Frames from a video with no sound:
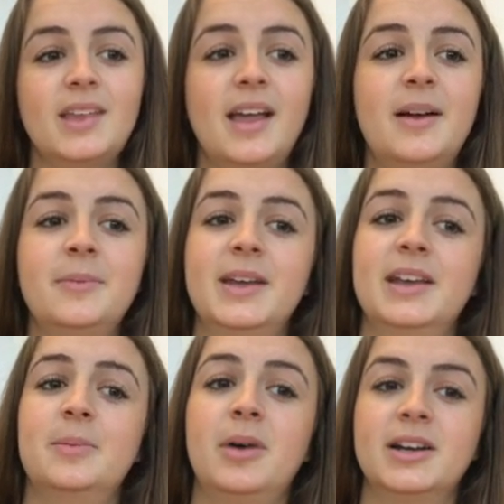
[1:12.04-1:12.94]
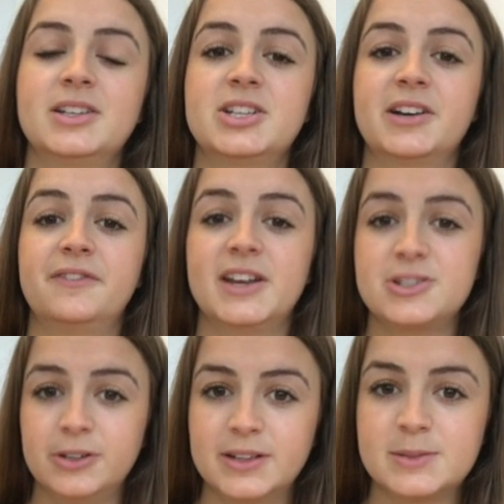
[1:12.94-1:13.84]
It can monitor
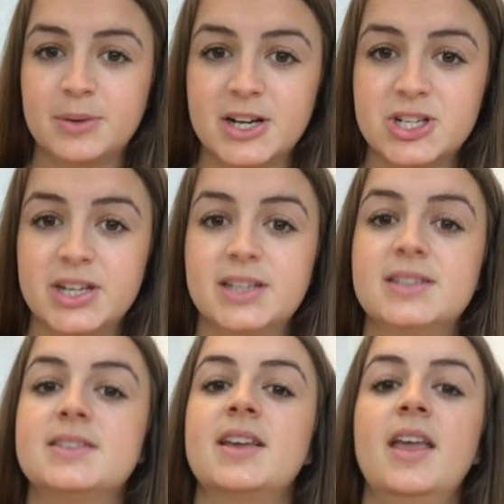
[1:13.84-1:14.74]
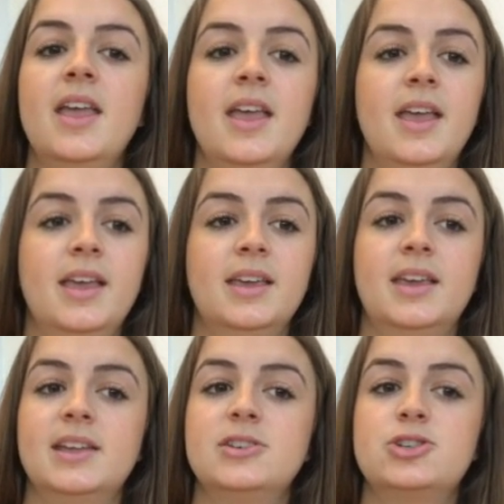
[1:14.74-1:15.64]
facial expressions,
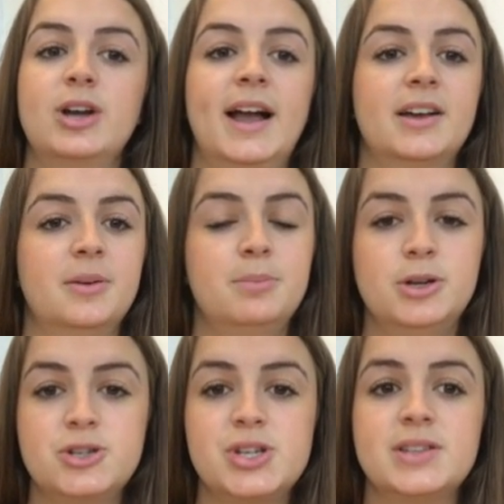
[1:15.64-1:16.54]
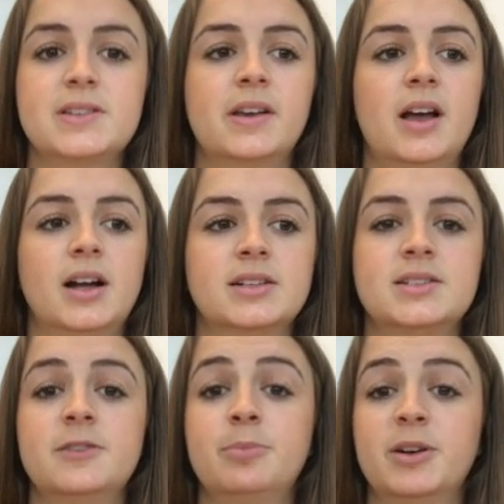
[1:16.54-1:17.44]
can track emotions and
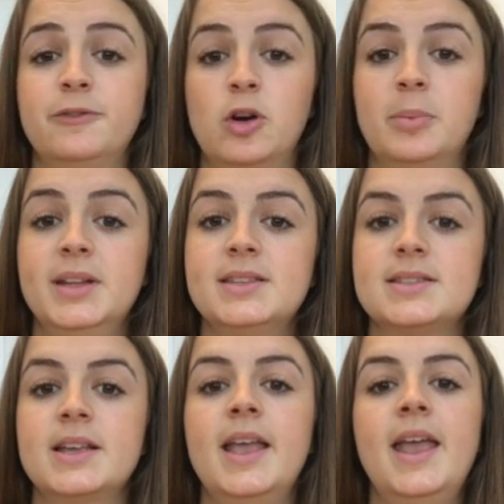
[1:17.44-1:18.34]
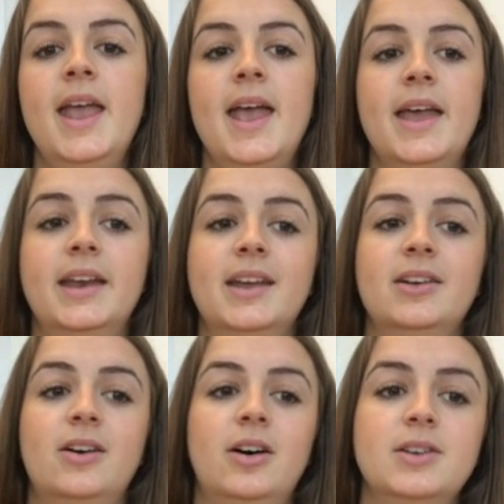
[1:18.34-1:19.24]
cognitive performance, and it
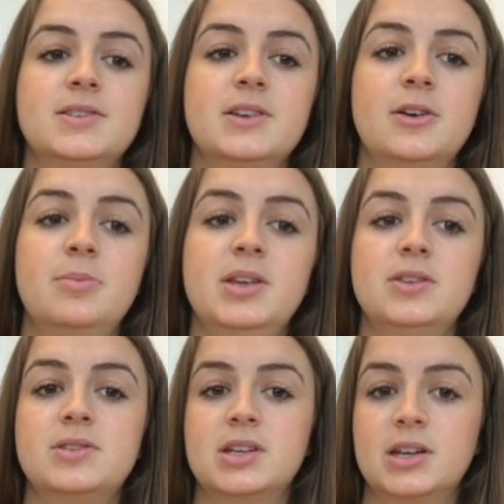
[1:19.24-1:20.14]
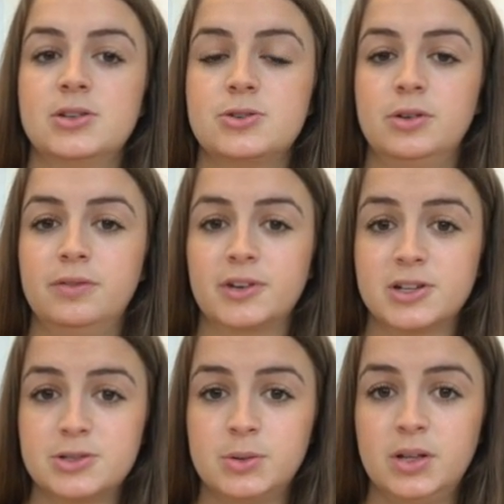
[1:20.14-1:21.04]
can also be used to control
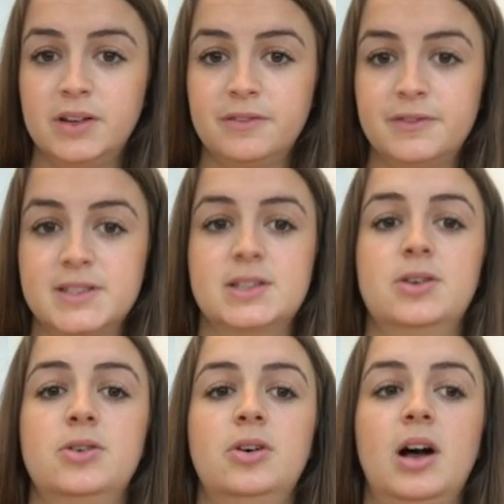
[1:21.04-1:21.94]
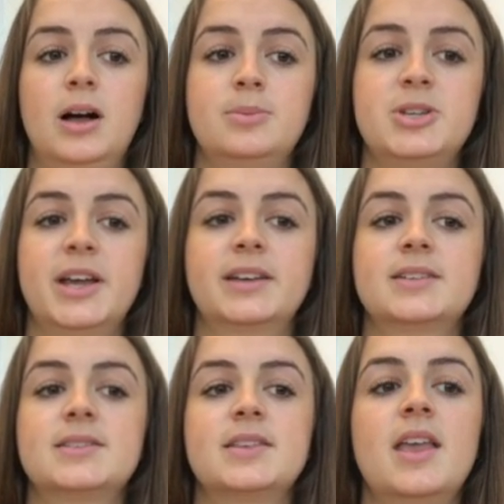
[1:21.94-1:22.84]
virtual and physical
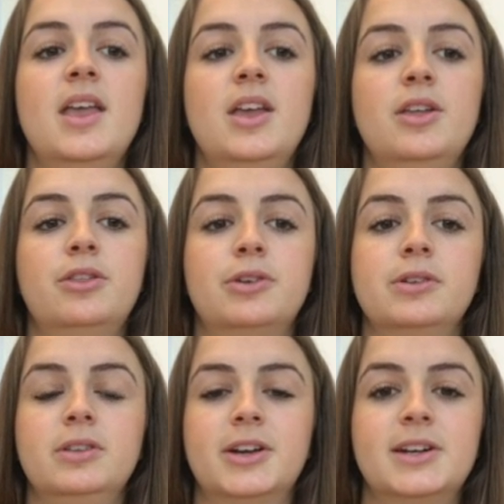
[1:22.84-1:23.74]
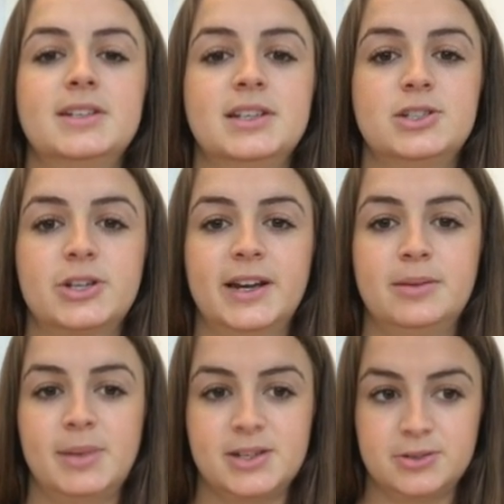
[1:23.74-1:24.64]
objects through learned and trained
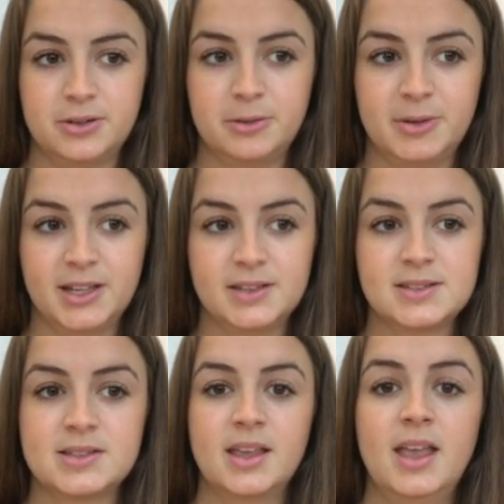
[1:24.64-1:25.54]
mental commands.